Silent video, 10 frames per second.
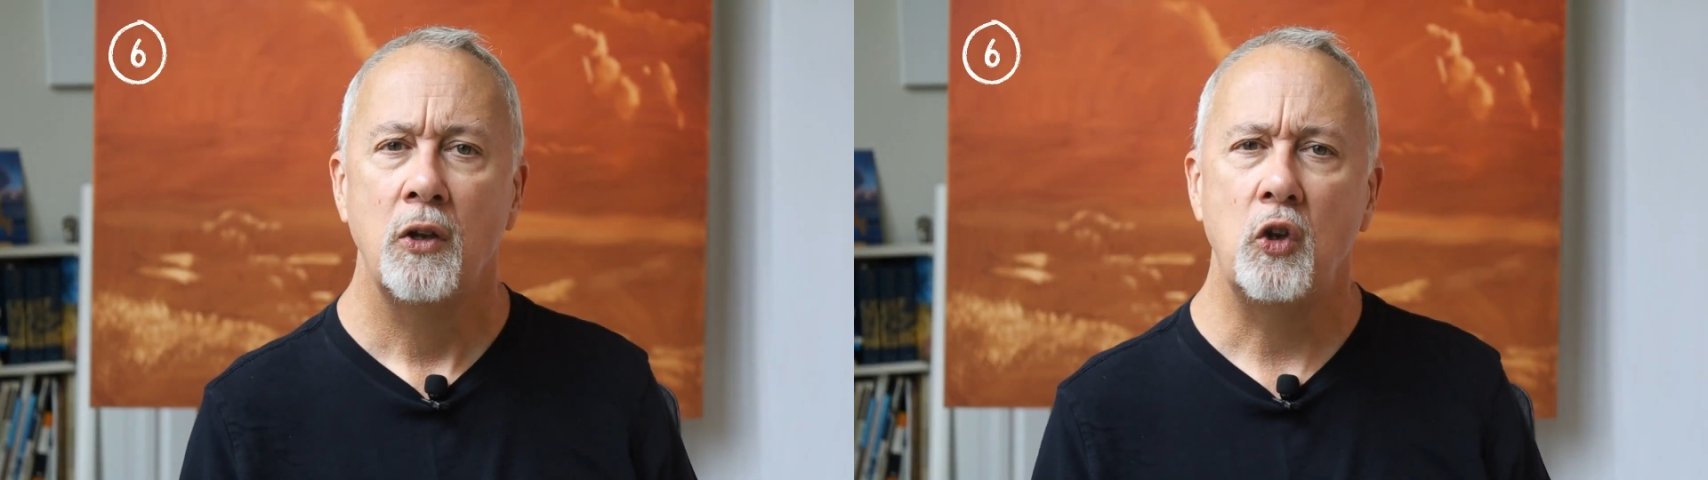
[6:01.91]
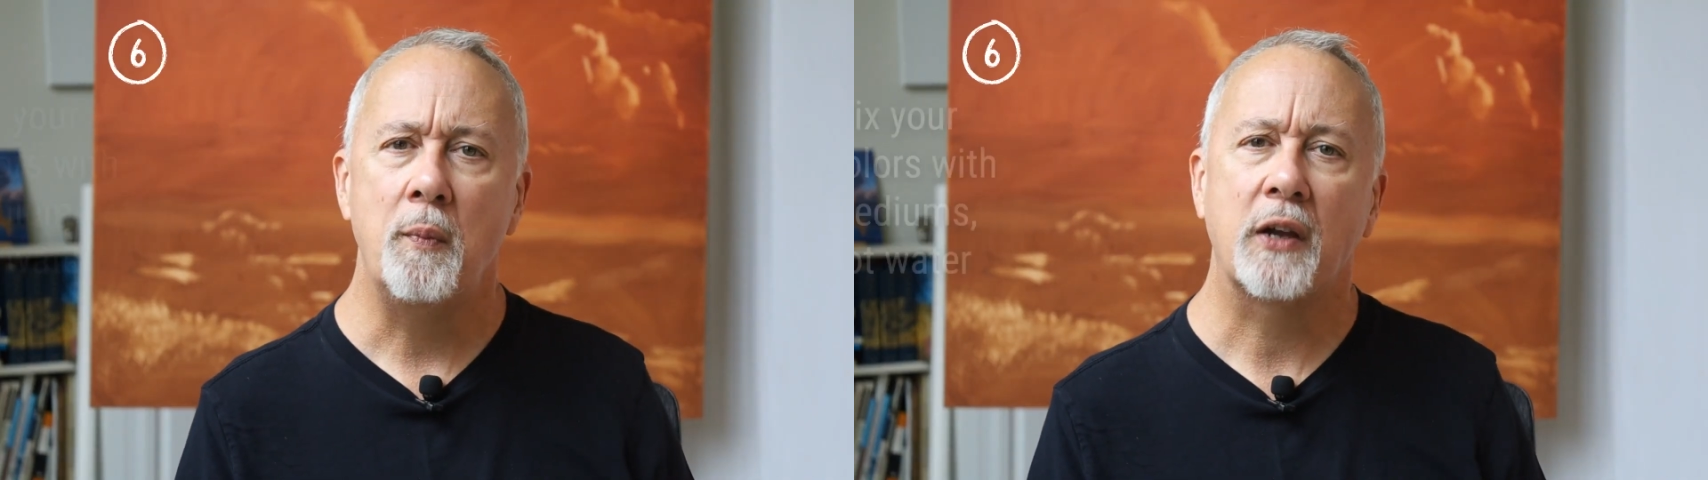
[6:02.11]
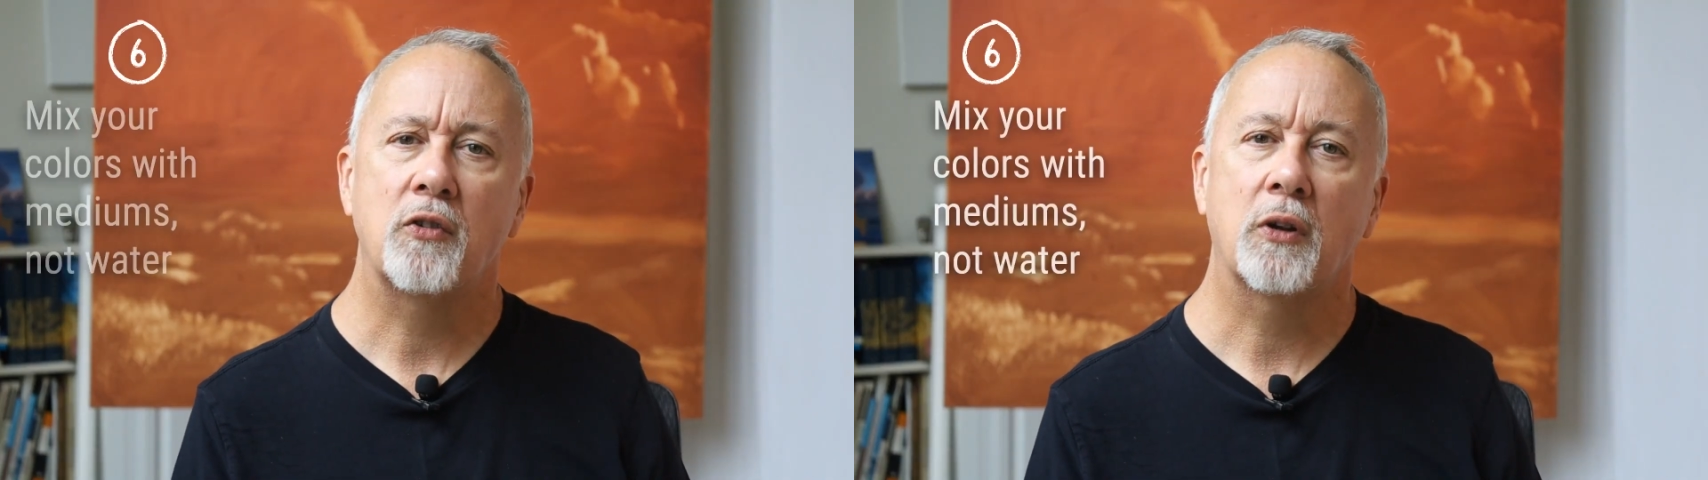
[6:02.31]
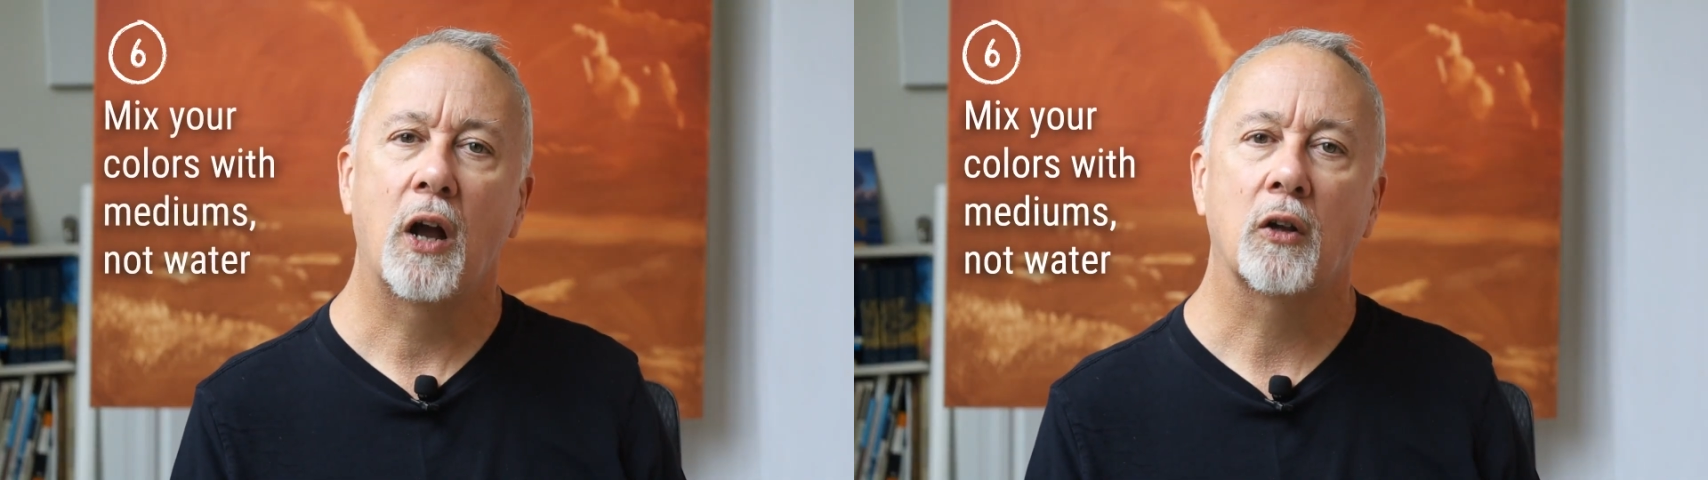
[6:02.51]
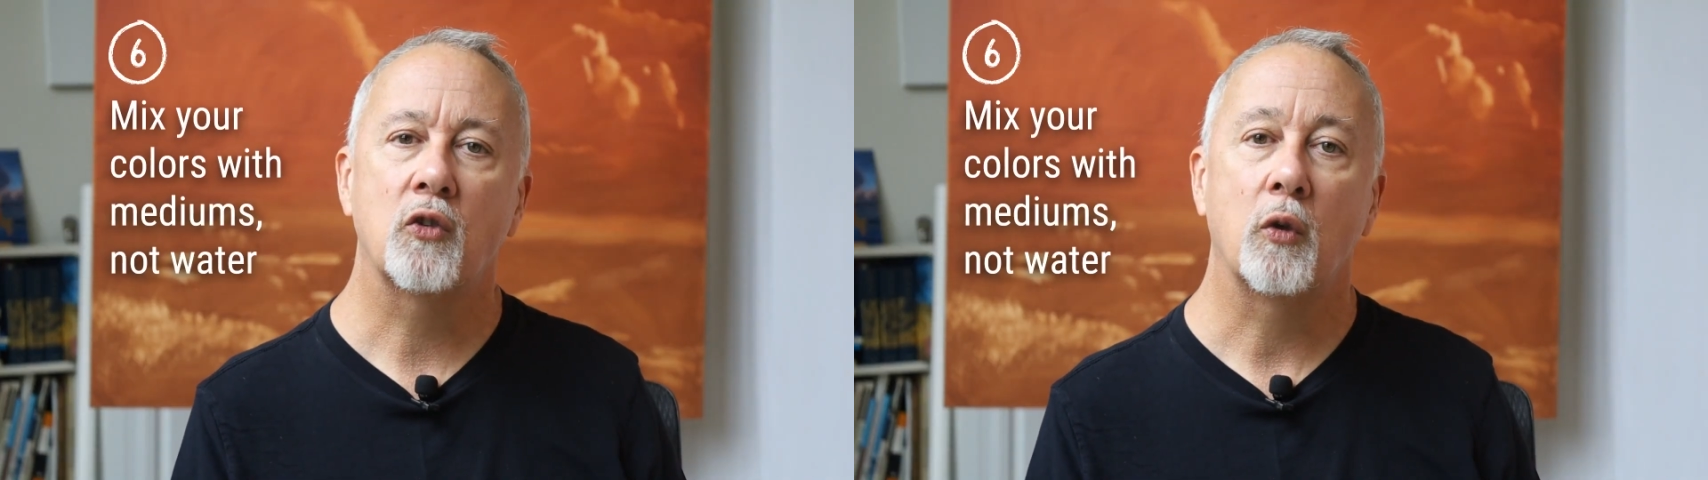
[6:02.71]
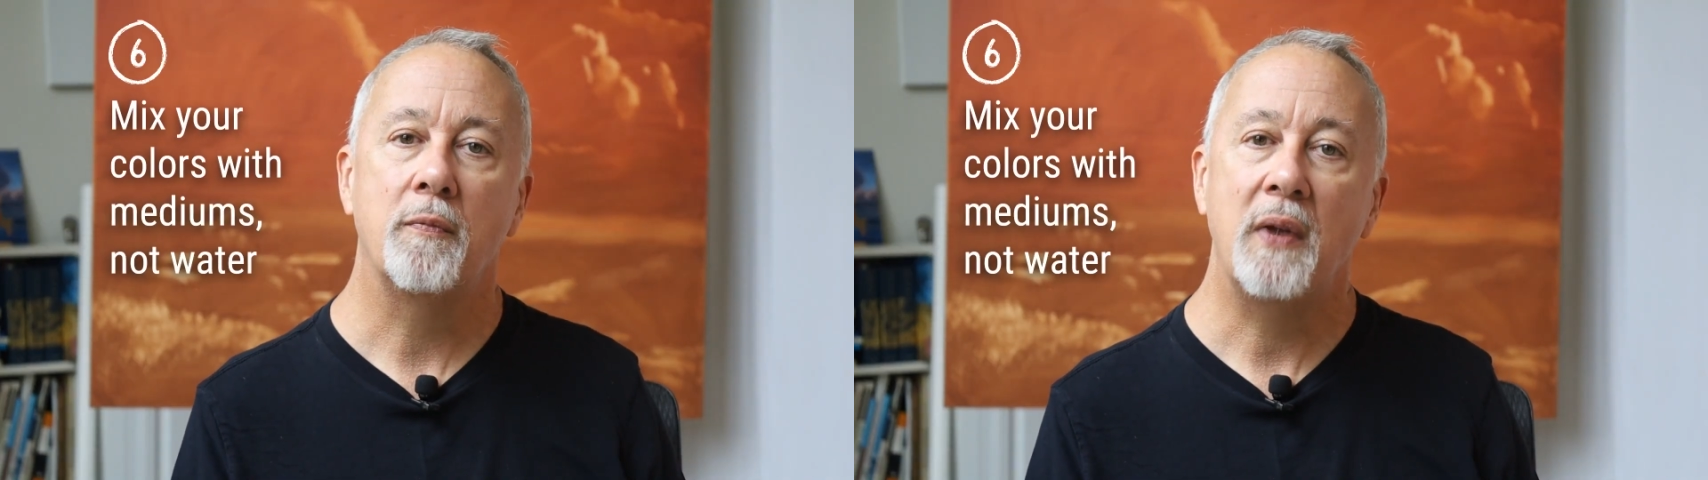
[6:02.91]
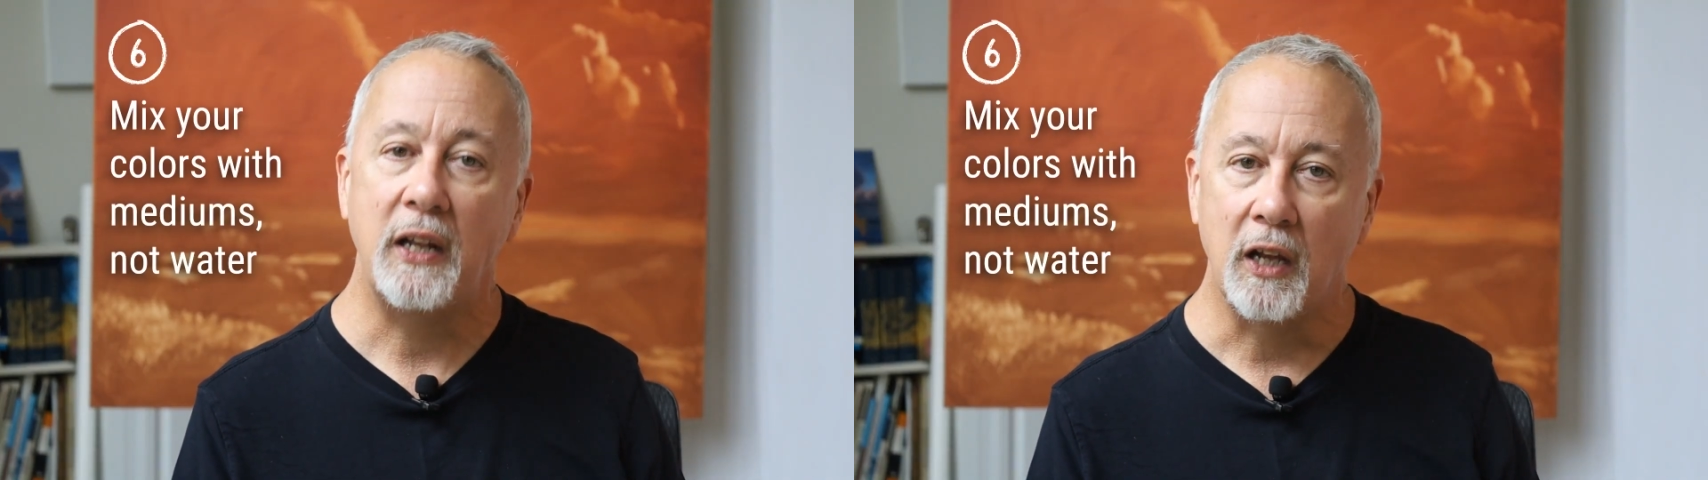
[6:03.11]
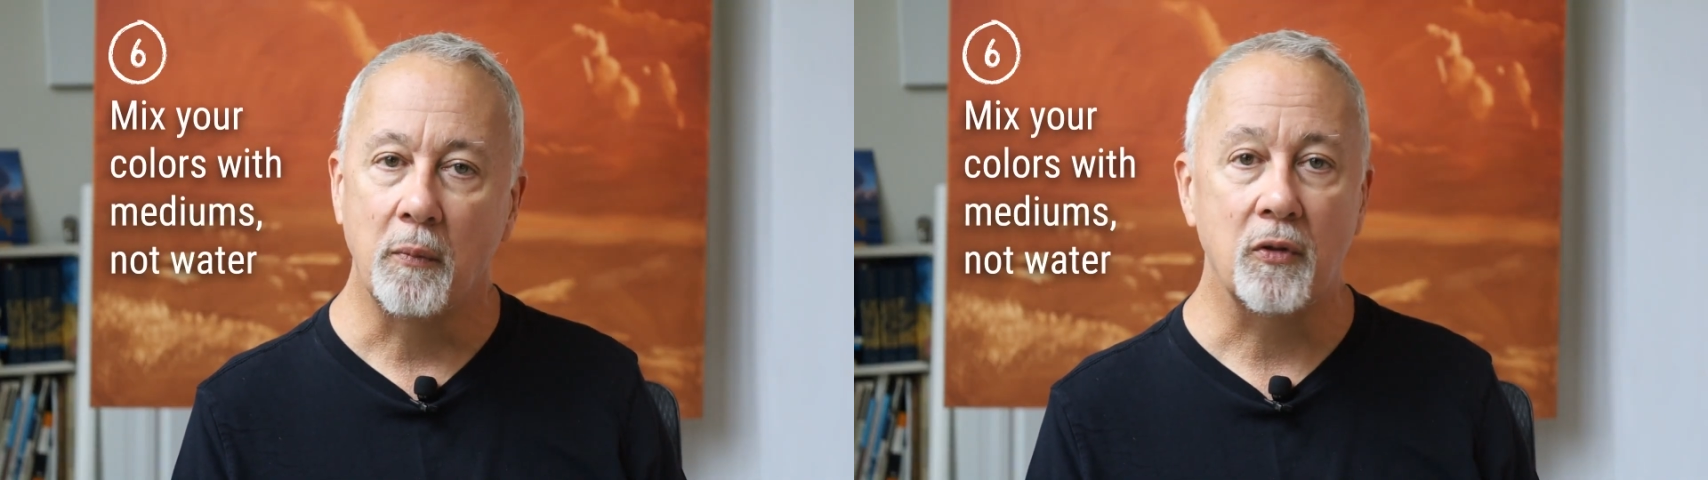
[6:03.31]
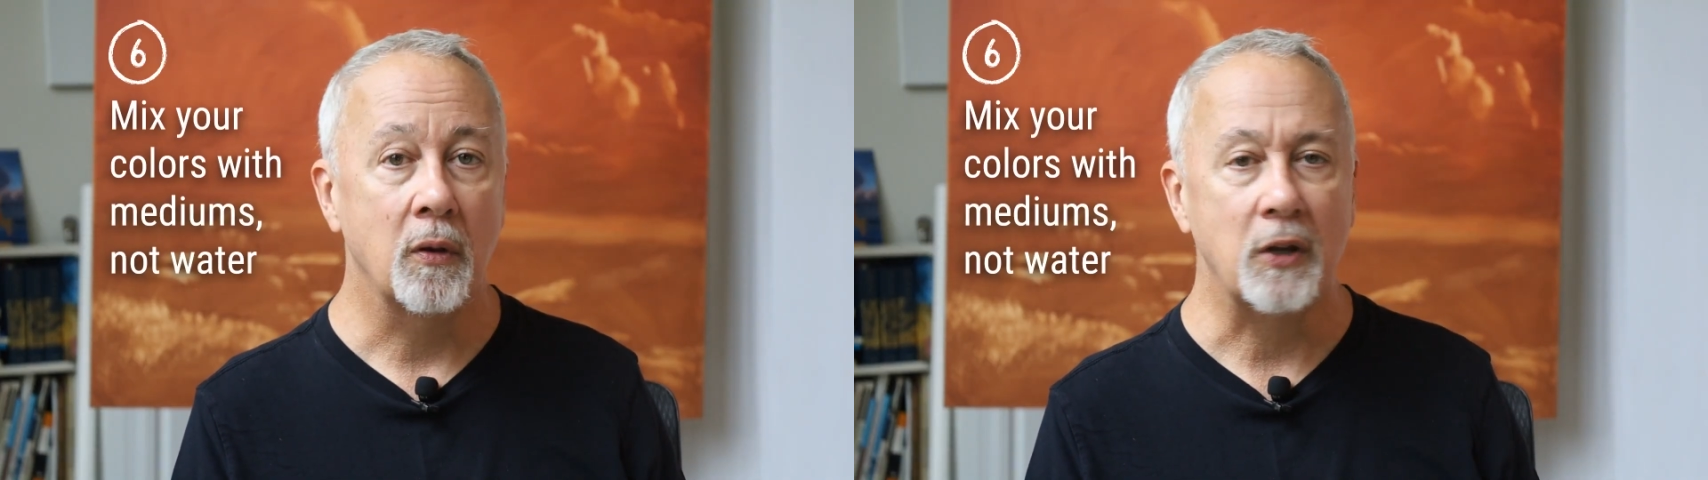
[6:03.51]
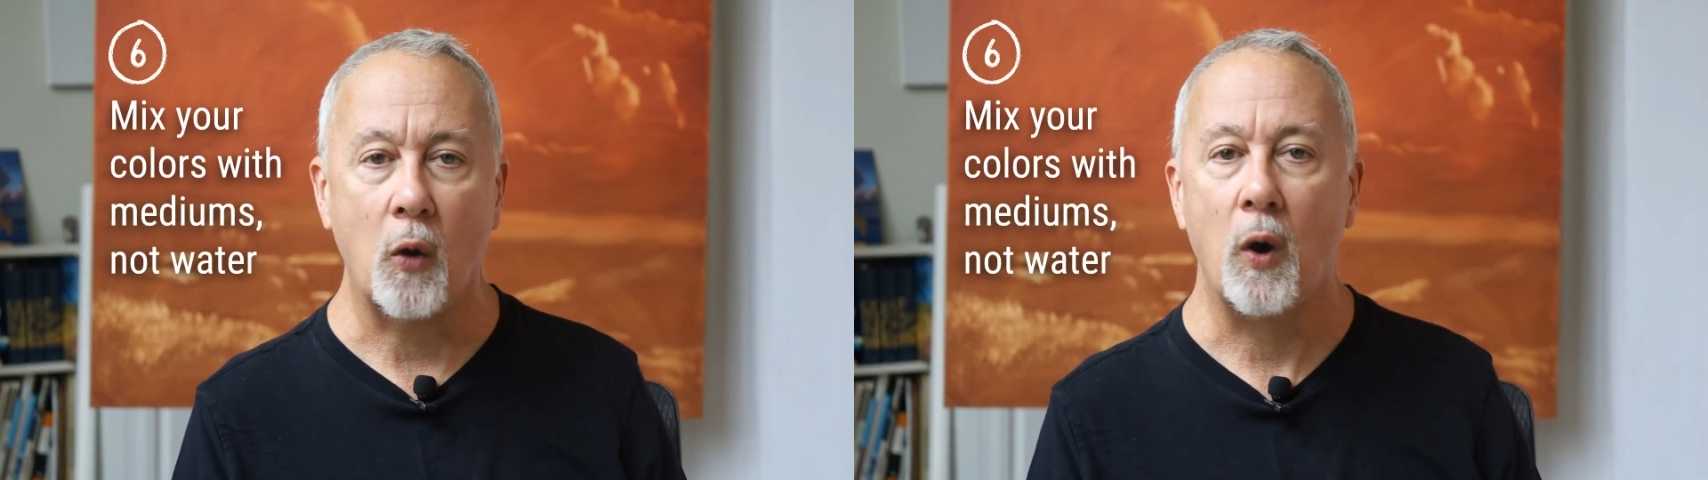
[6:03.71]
you mix your colors with mediums, not